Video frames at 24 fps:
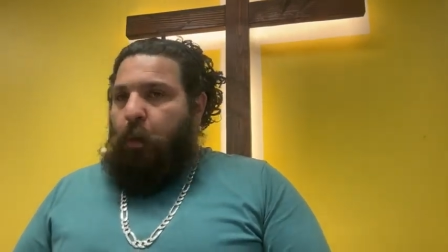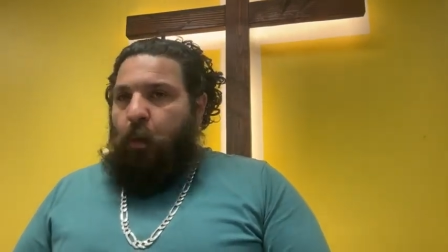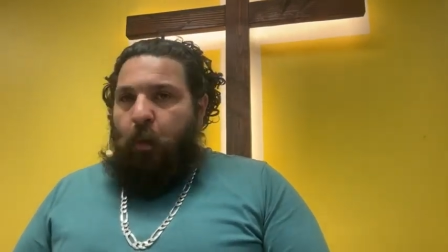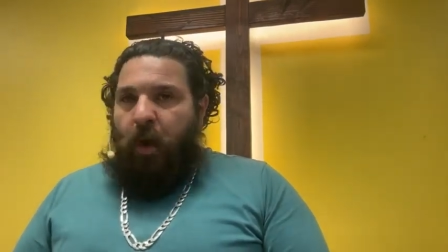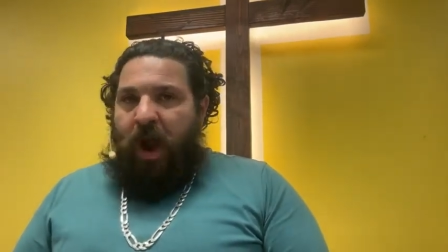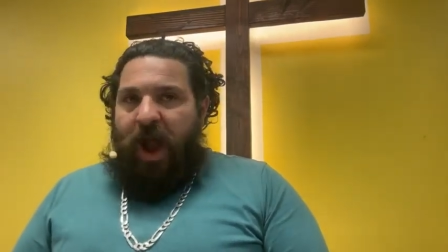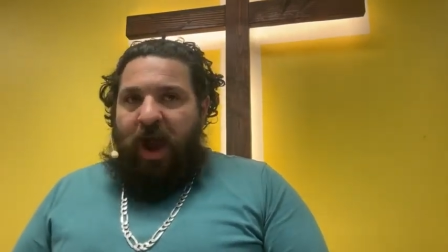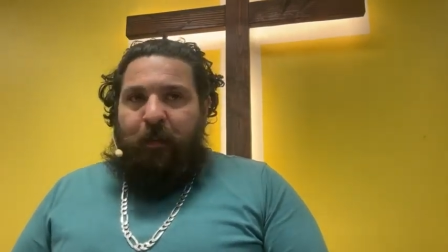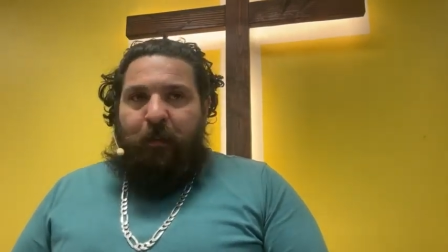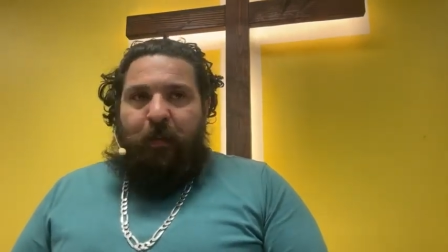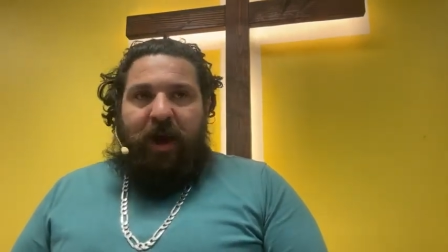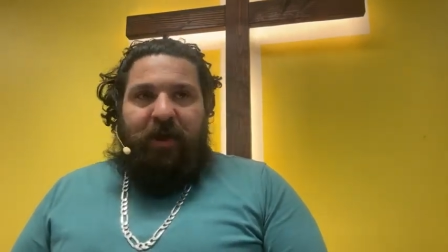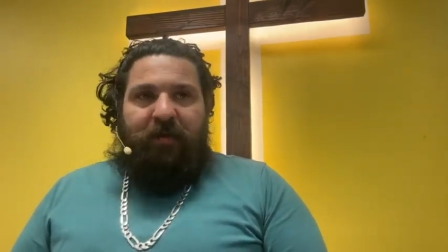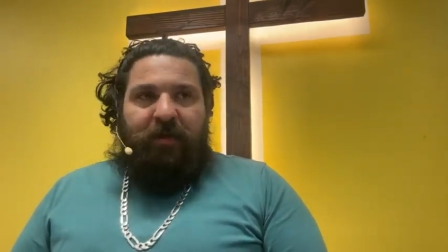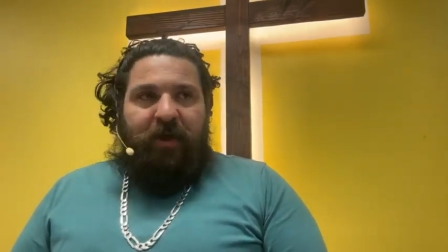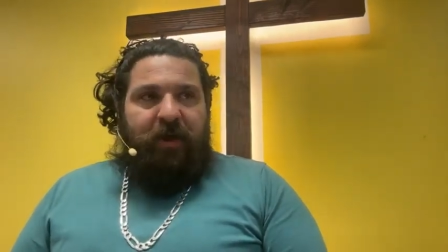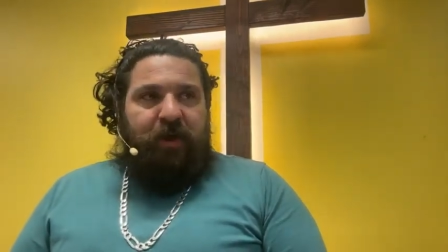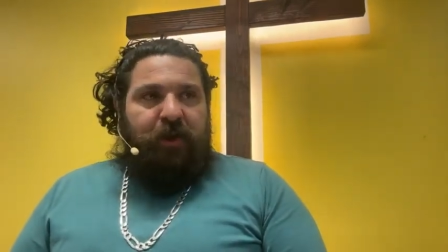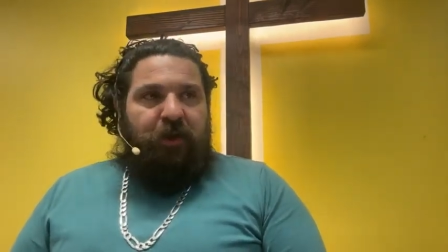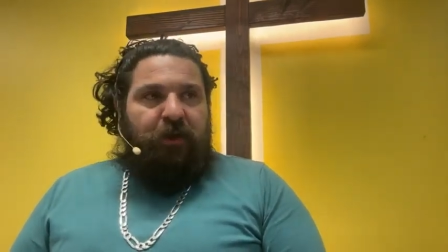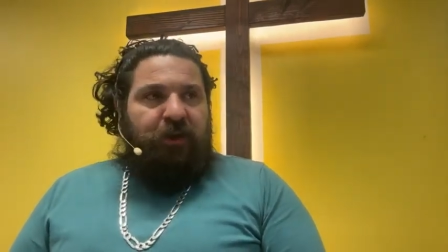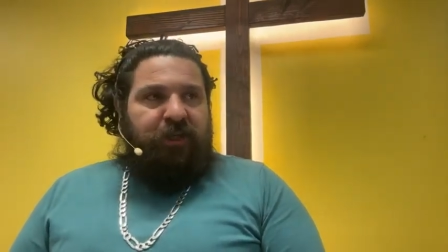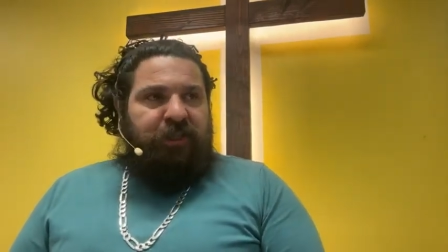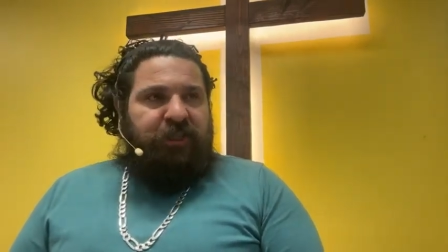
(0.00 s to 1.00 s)
Who am I
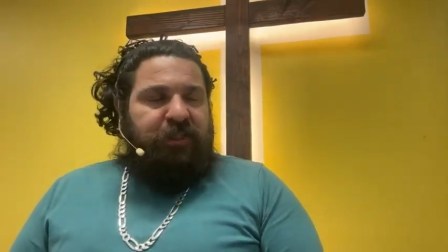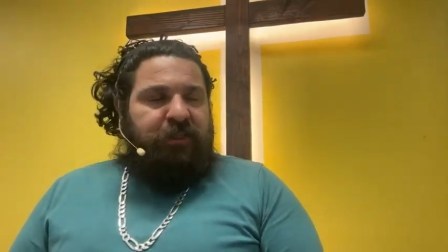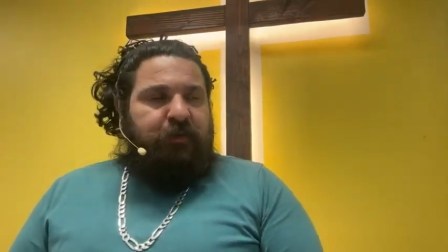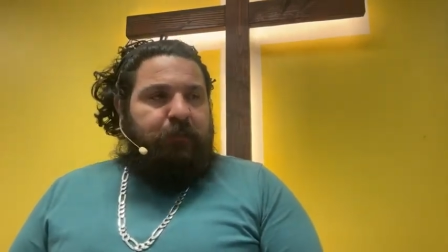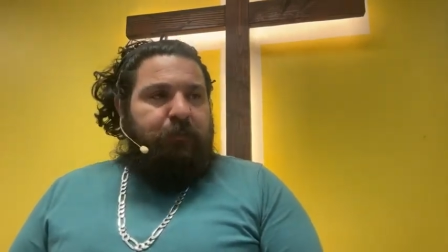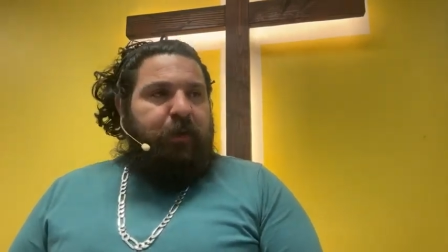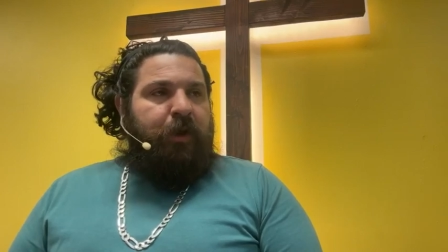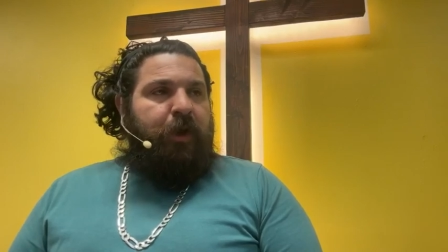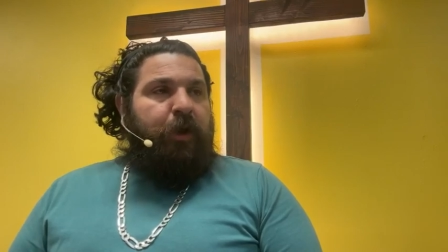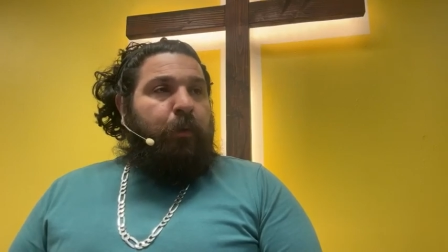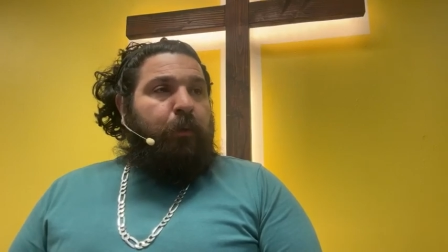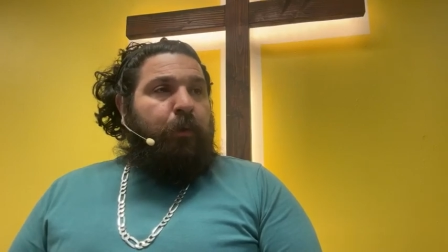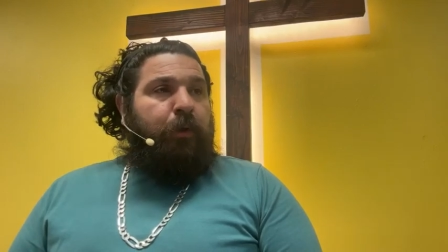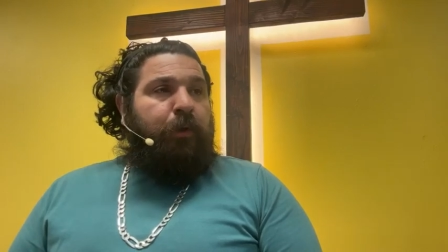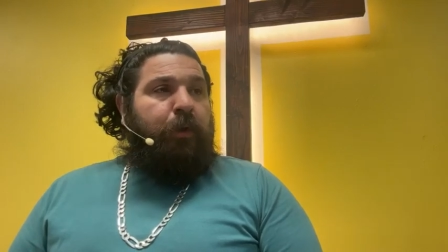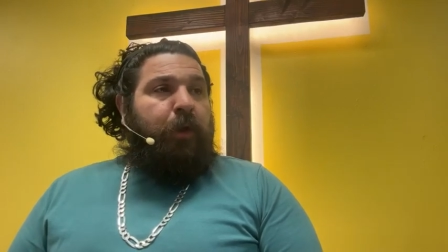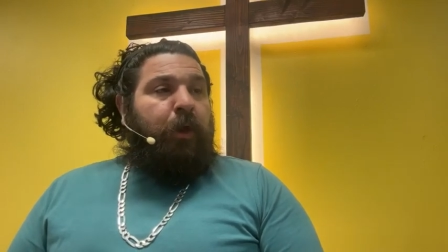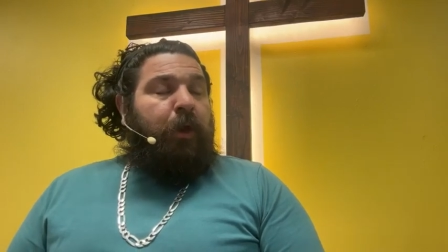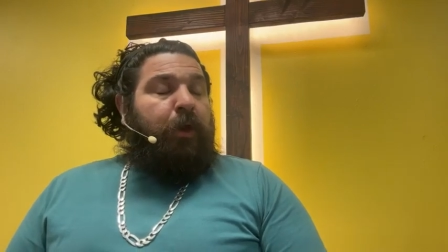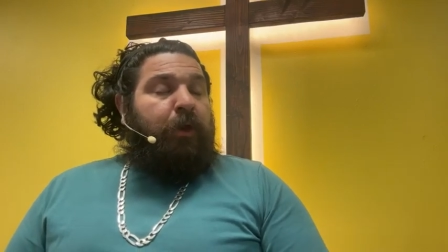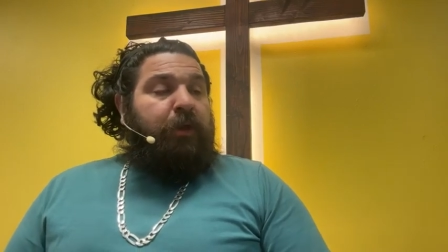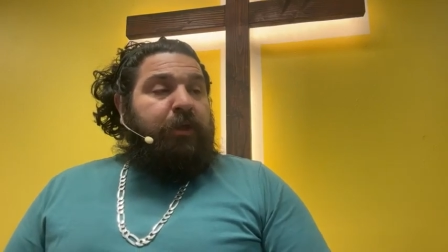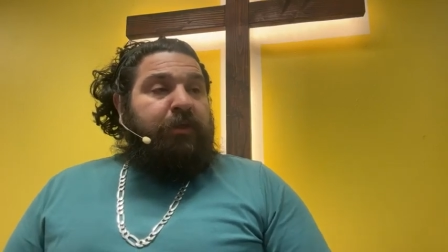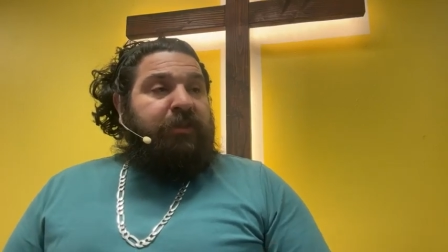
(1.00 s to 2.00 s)
that your spirit would
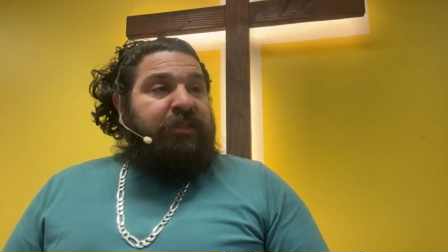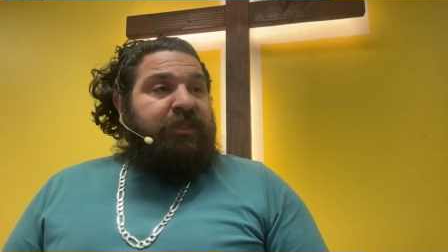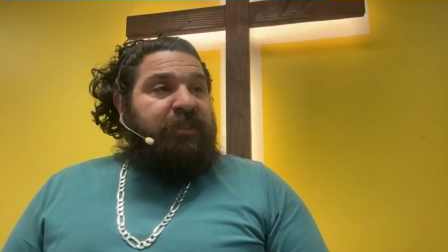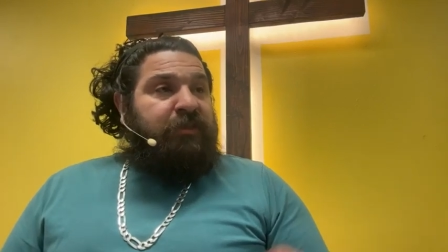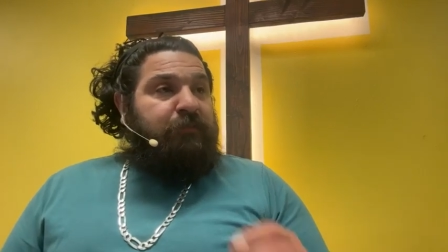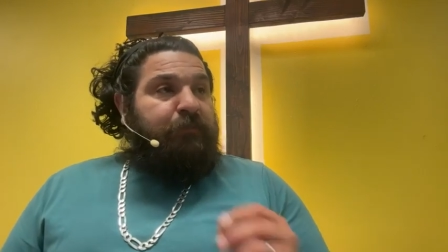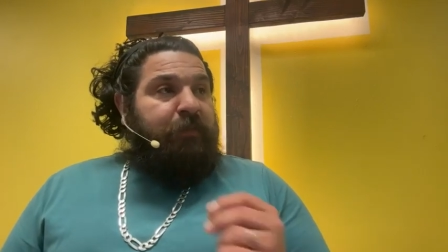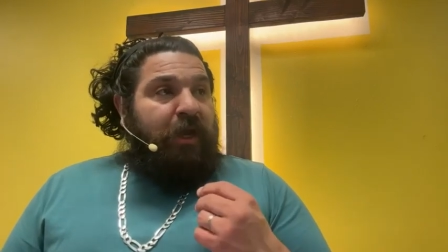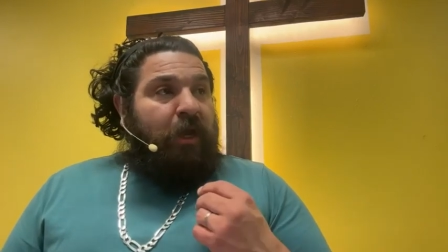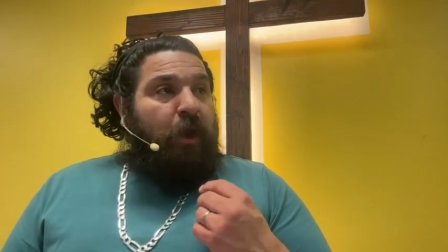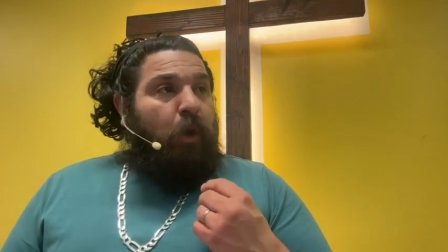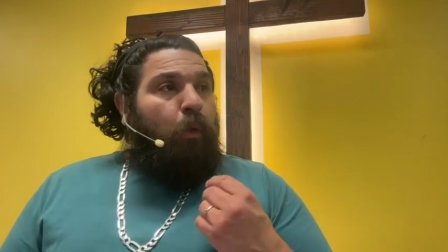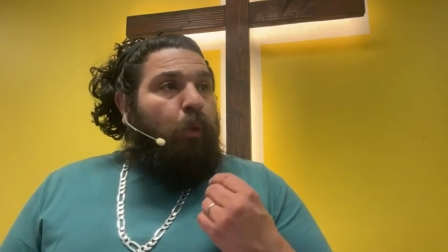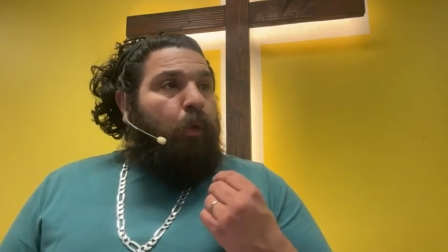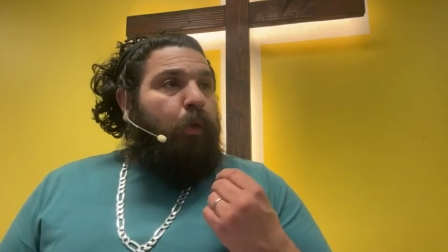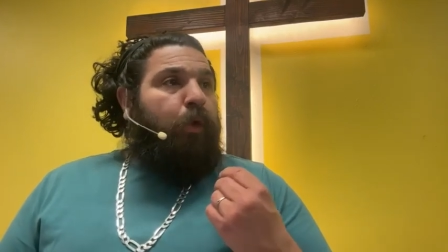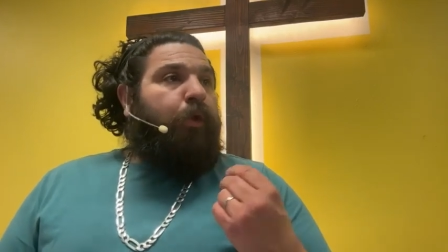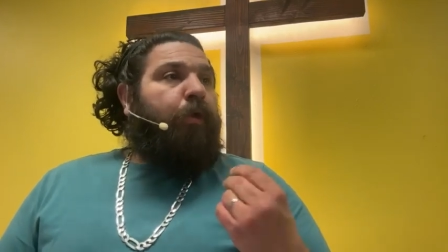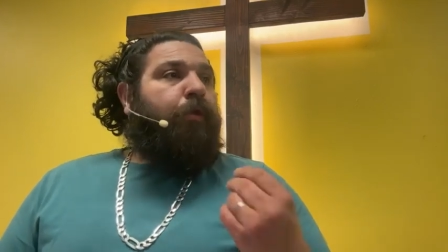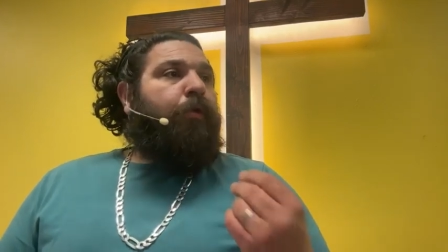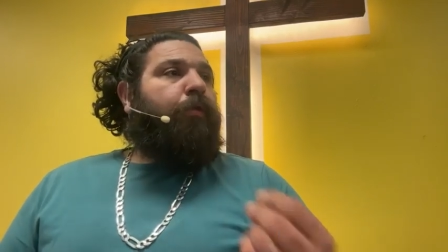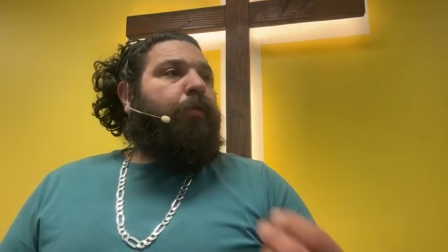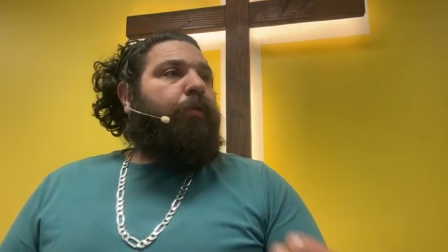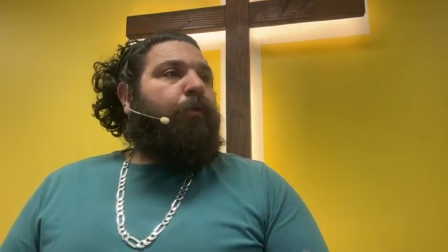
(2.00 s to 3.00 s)
speak a
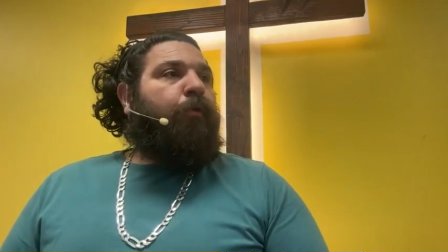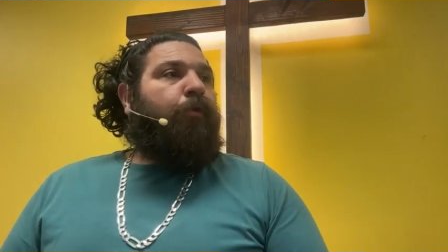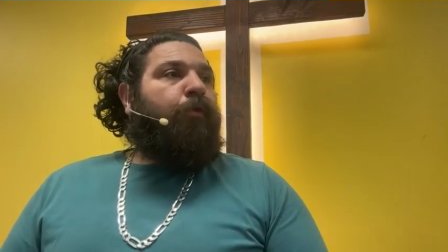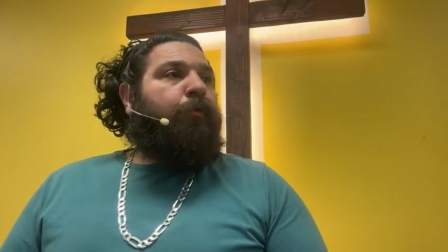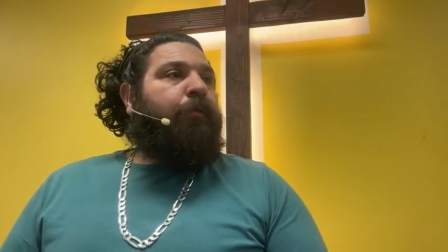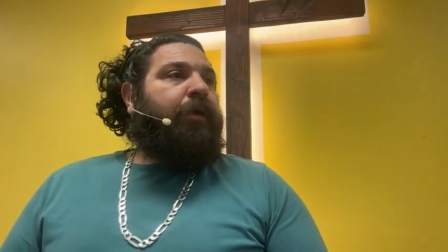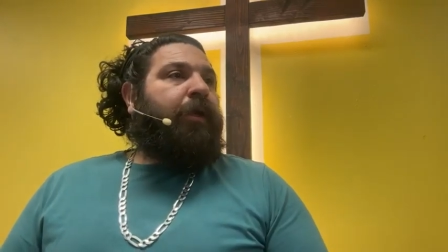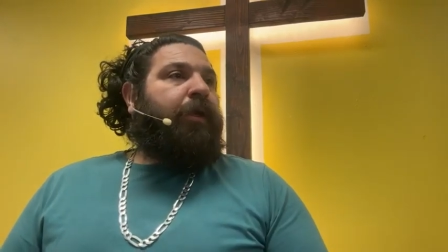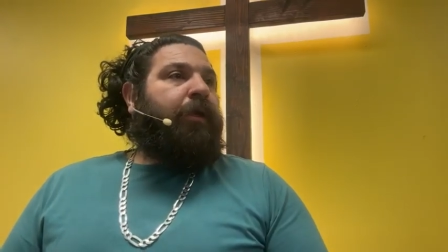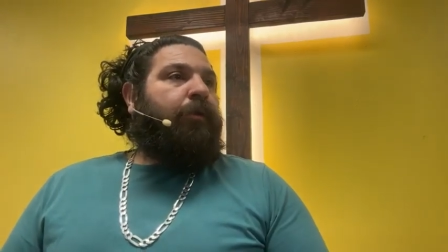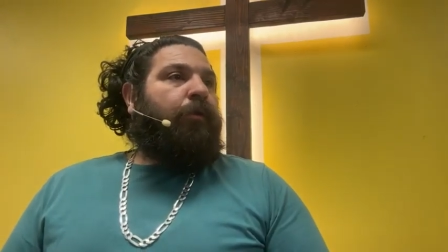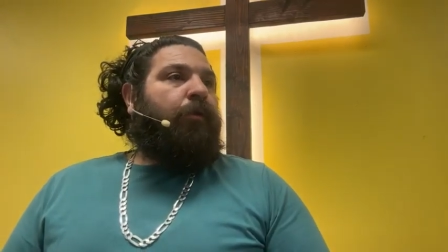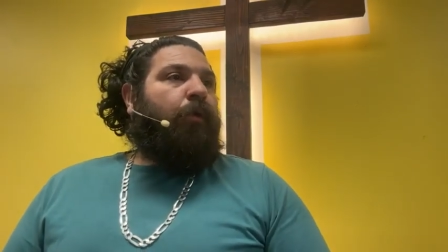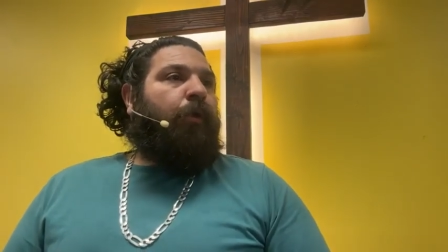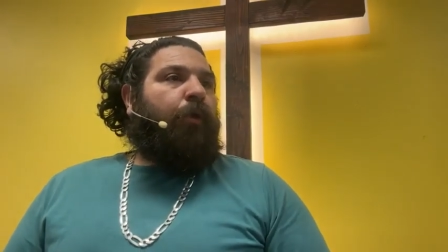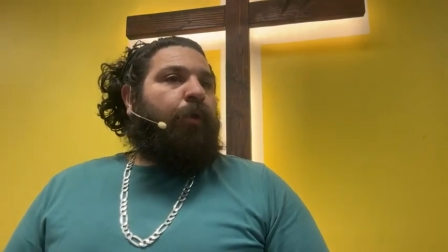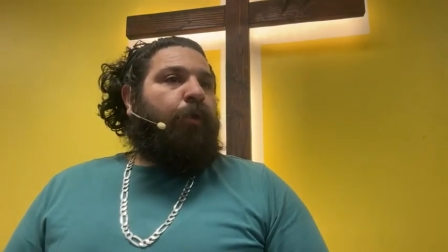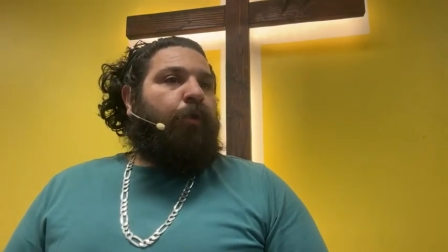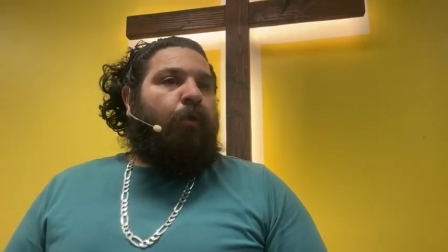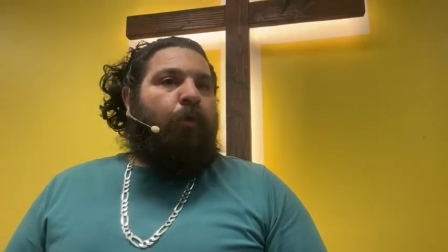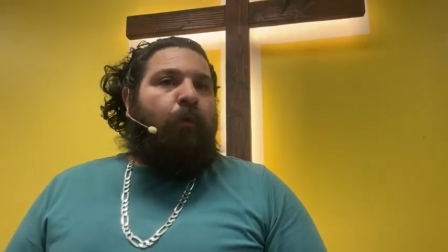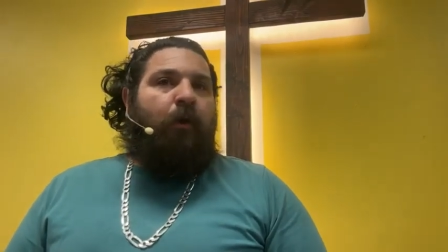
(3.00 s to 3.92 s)
word through me, Lord?